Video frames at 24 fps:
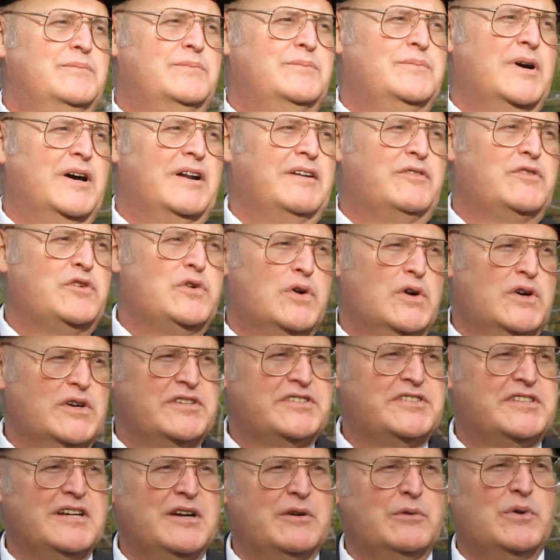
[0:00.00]
but of
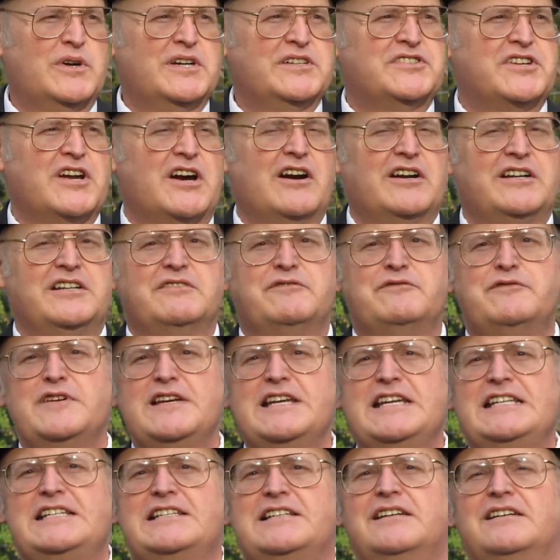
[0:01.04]
course there was our
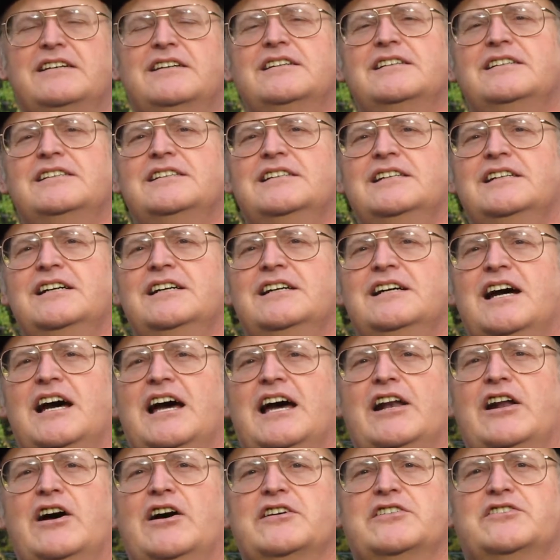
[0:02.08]
defeat
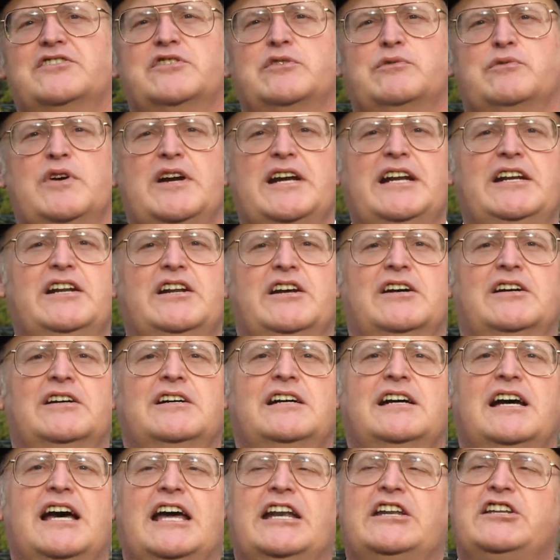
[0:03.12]
and our surrender
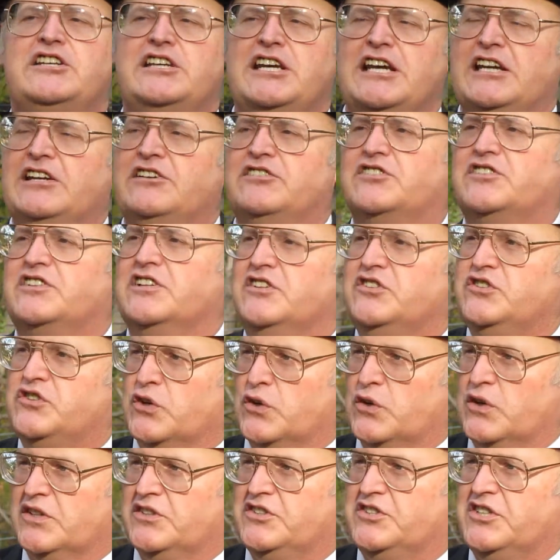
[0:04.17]
at Kingston,
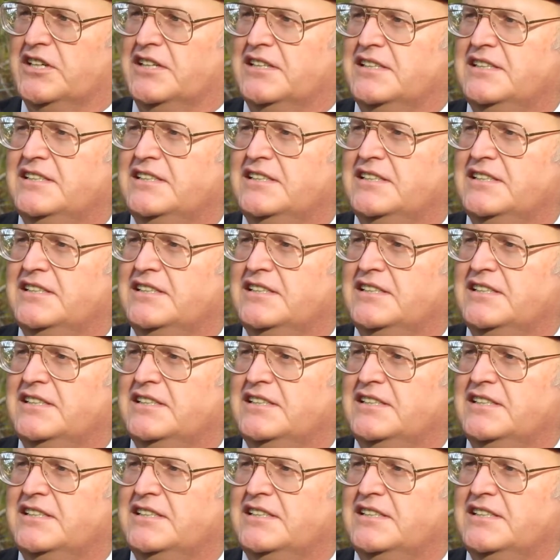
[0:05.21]
Georgia.